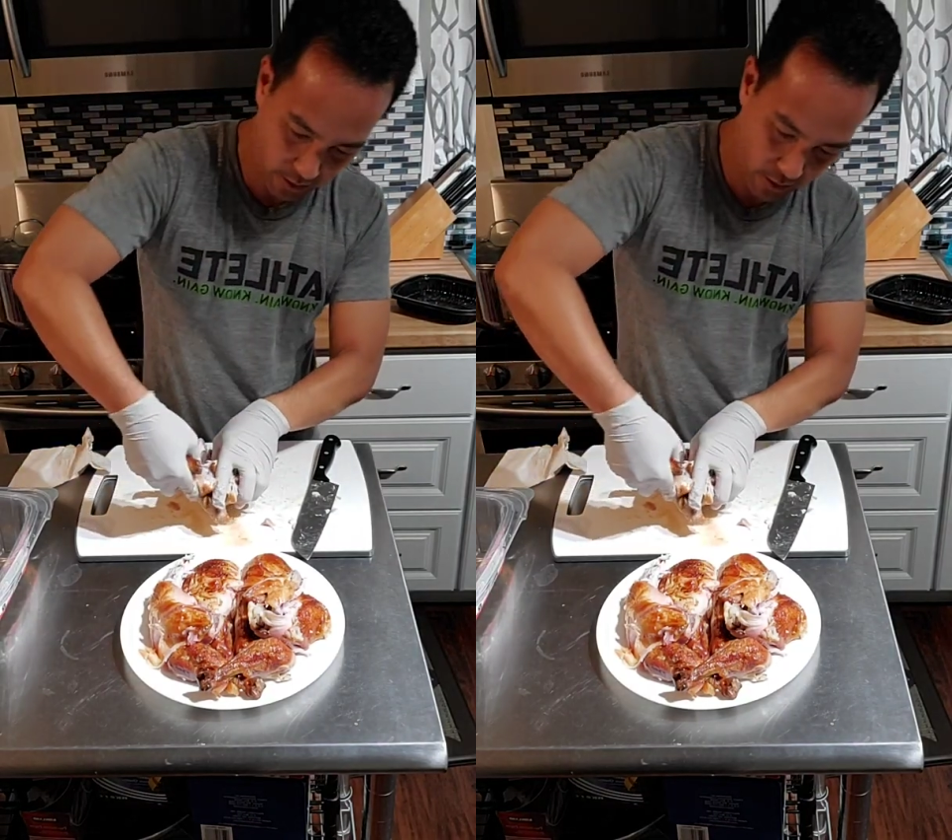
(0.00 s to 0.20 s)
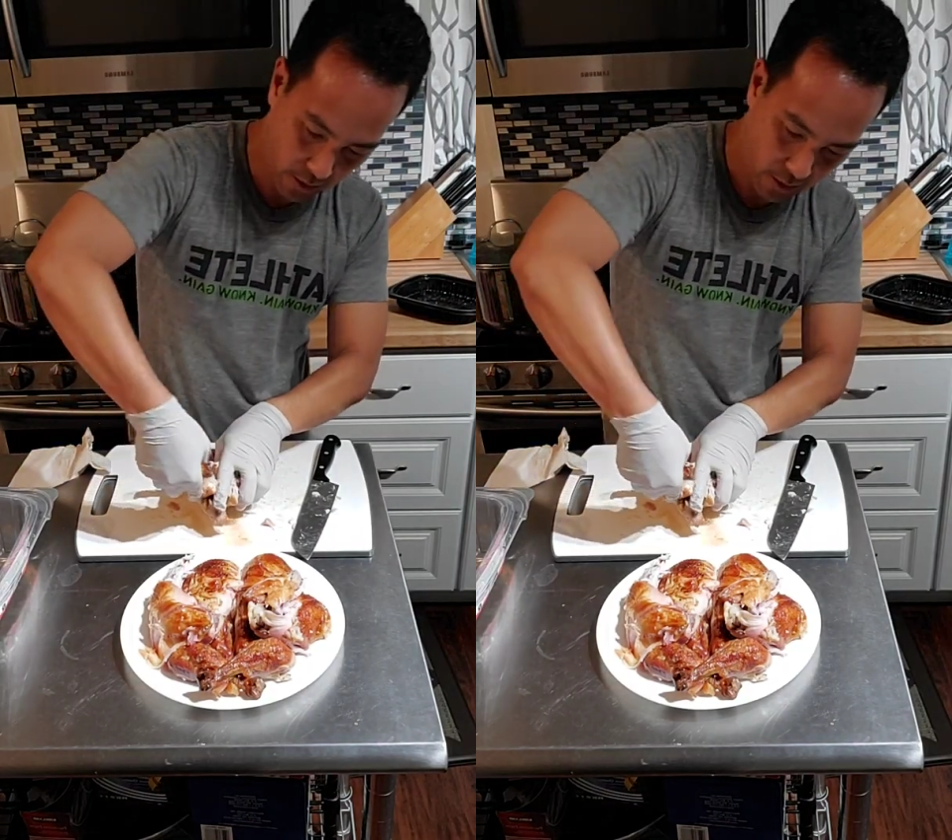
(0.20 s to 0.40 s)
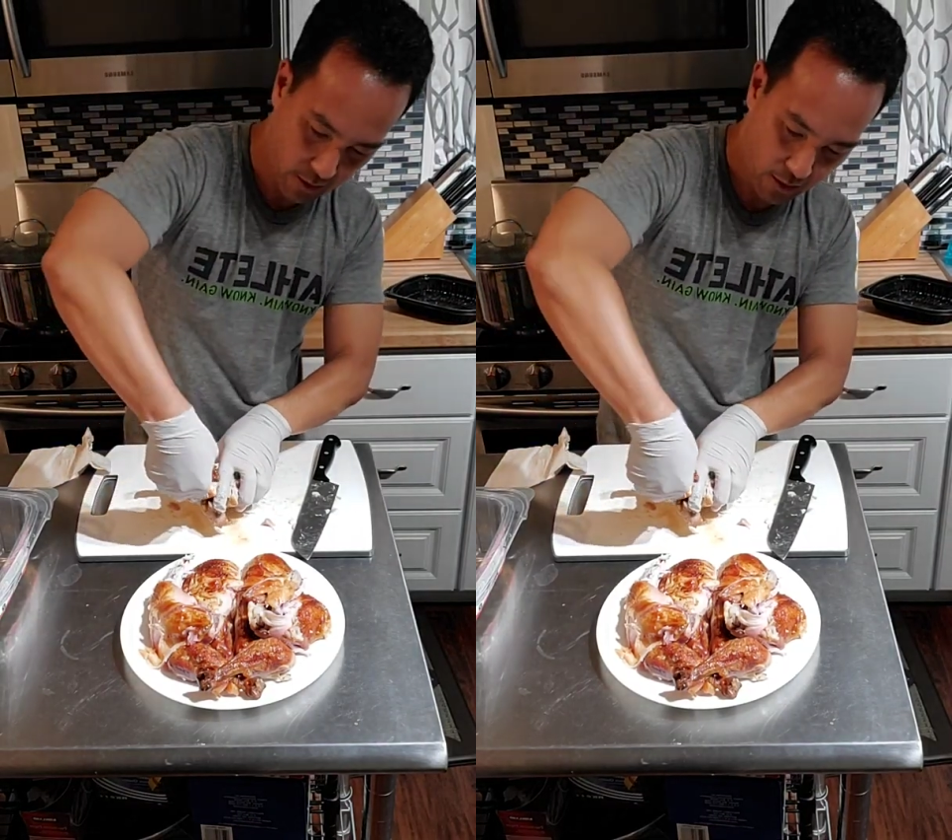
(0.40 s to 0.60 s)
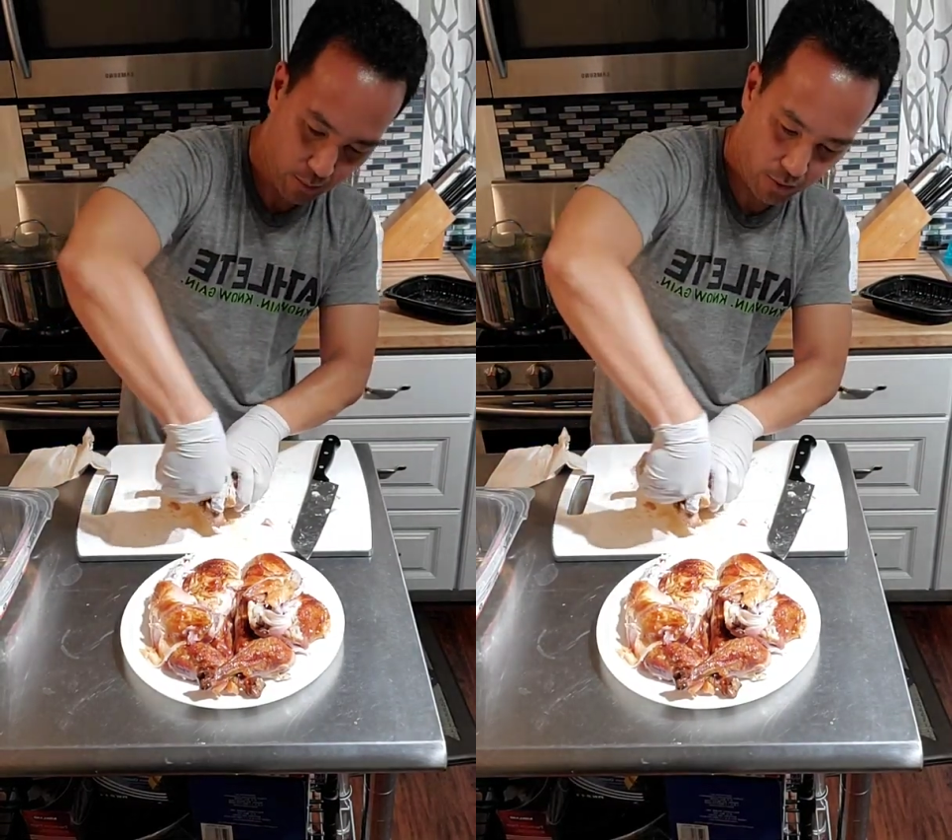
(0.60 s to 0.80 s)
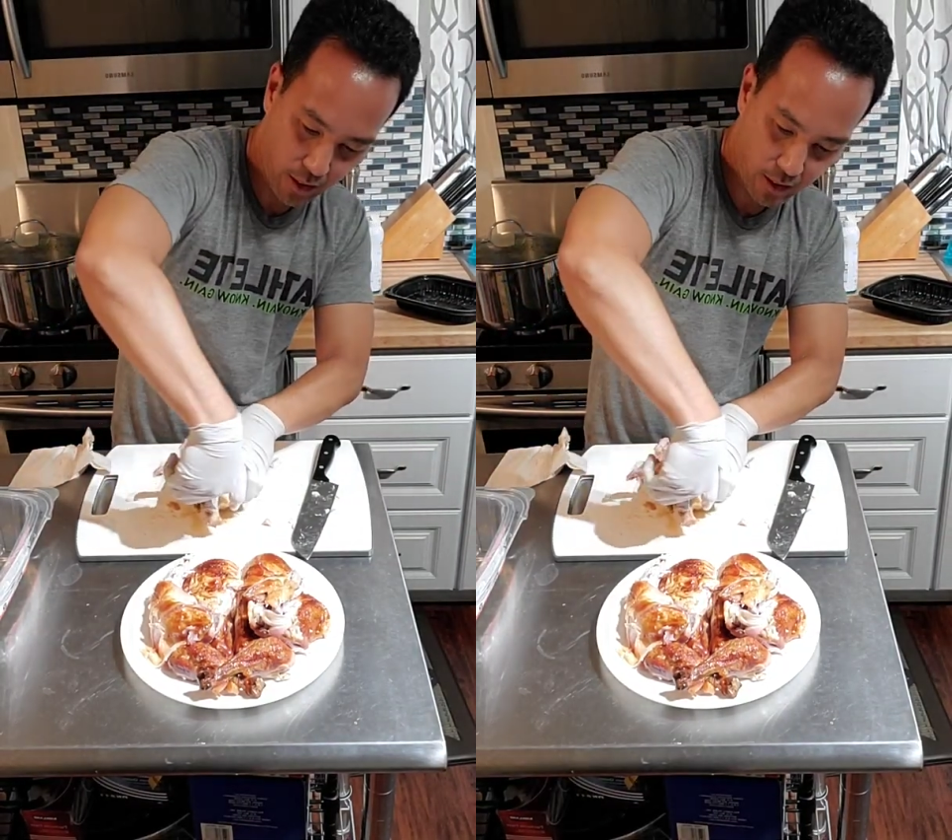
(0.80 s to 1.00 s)
And same
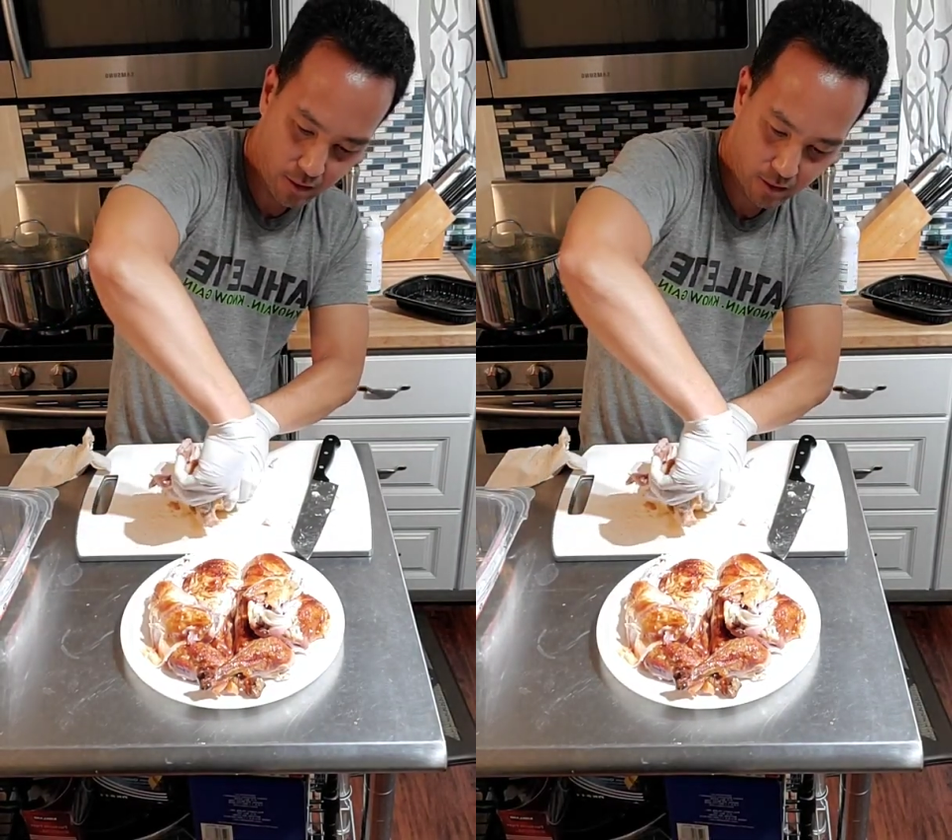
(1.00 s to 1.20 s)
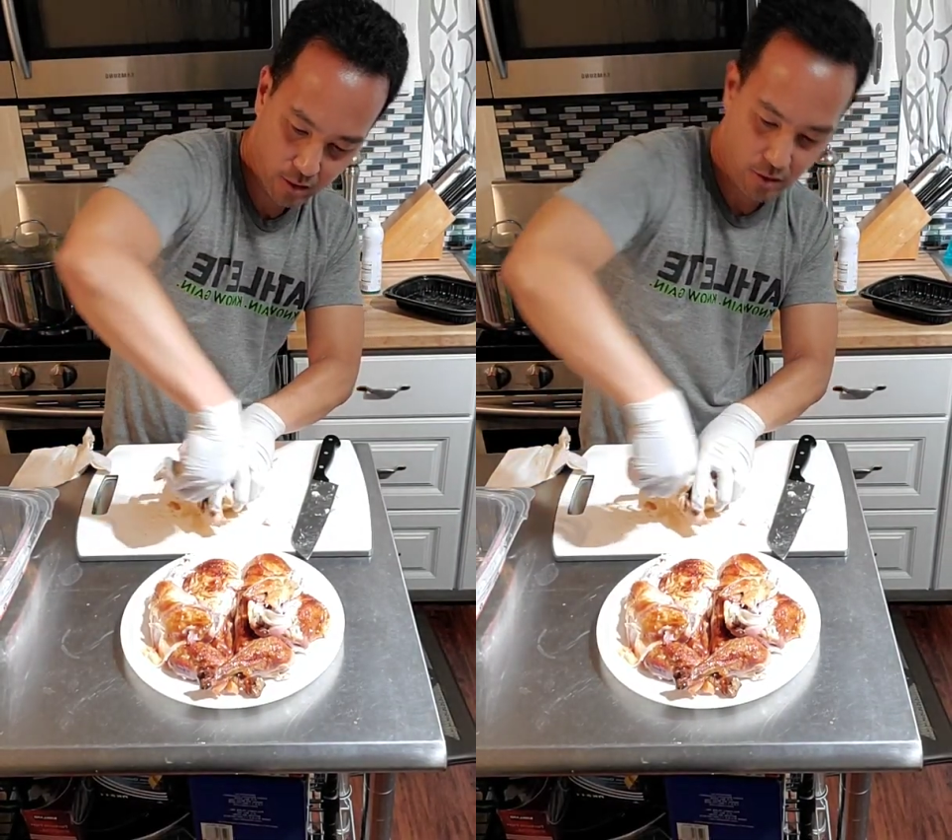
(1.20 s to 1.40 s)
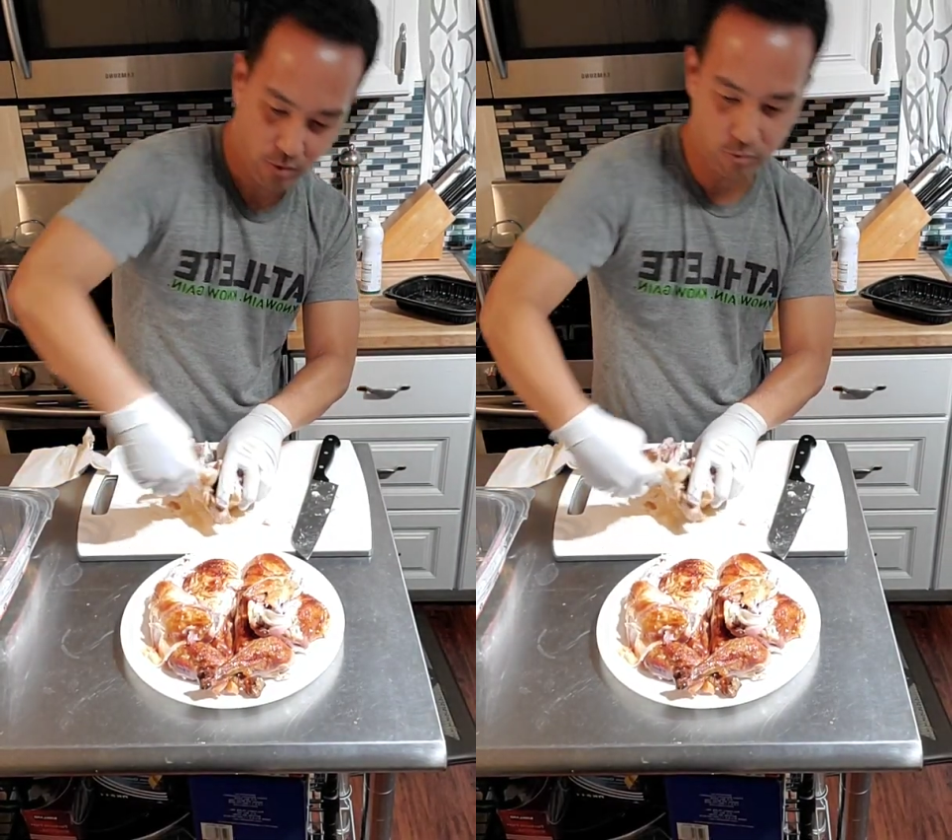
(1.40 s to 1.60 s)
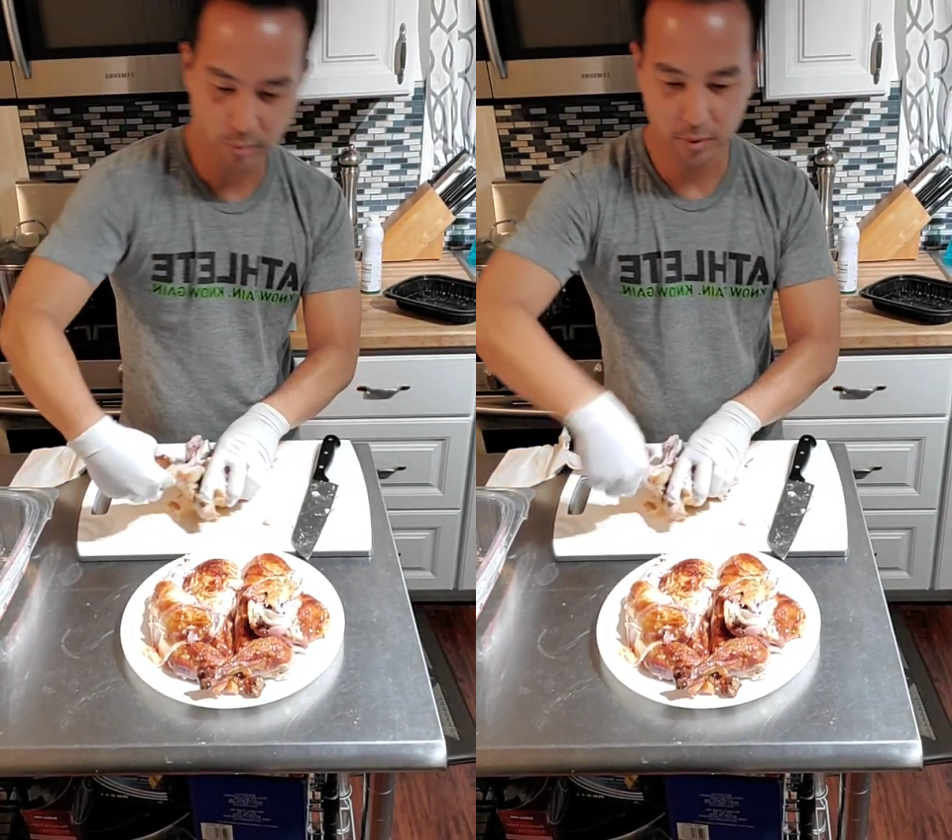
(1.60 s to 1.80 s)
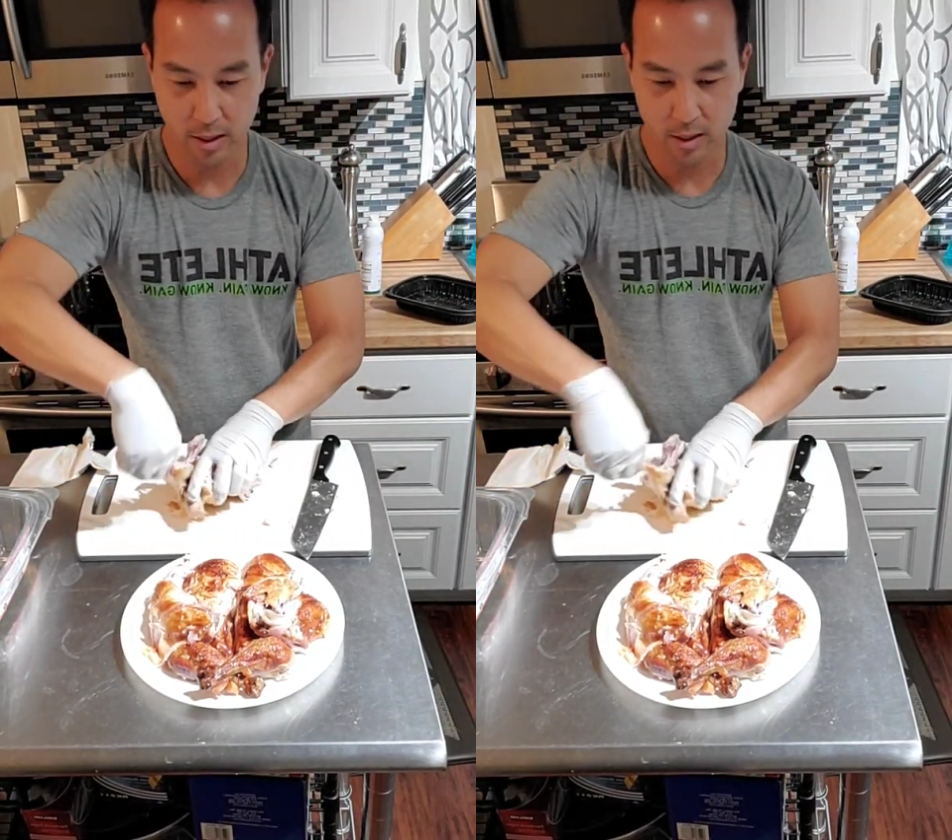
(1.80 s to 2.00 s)
thing,
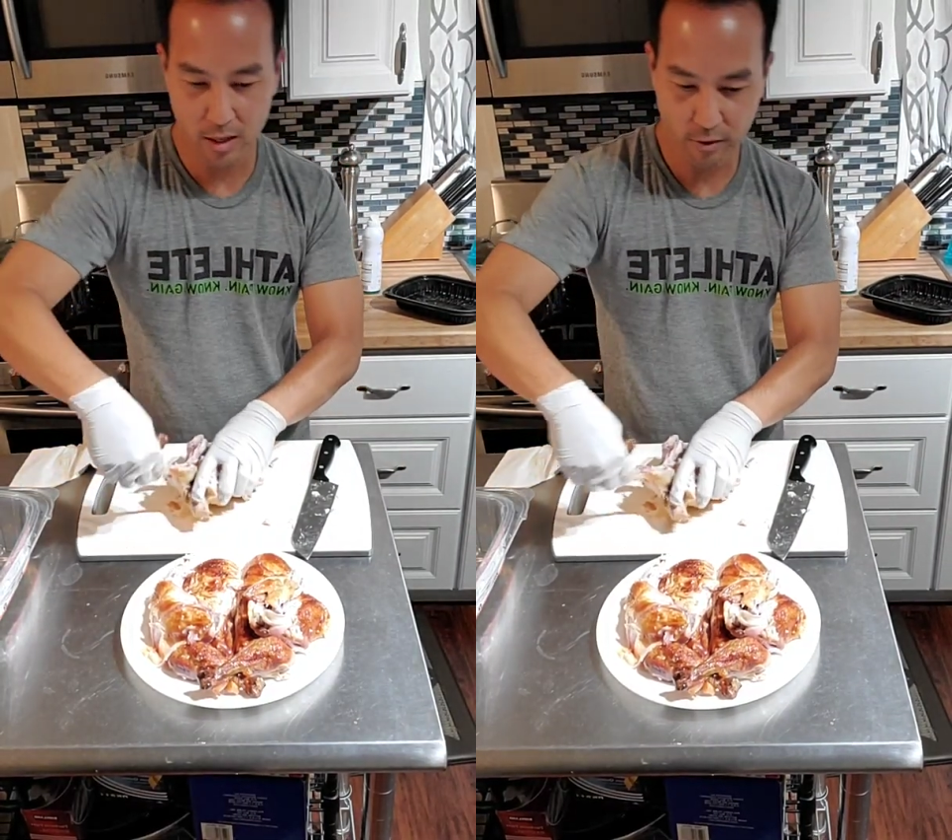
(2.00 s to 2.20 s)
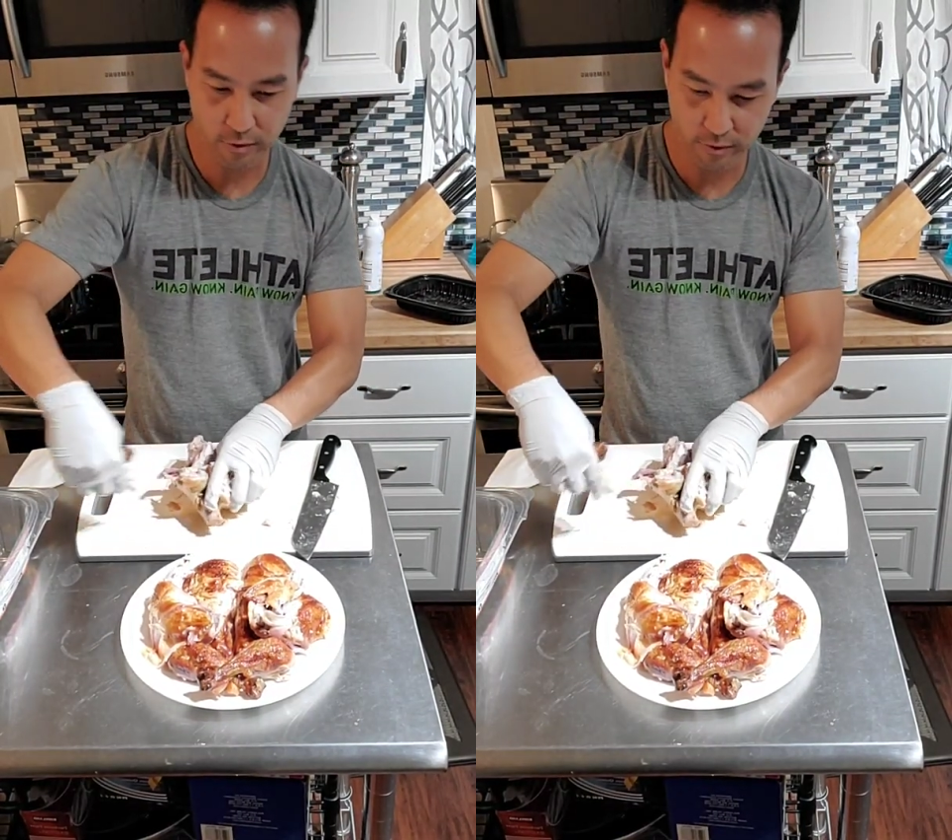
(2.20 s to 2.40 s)
rip that off.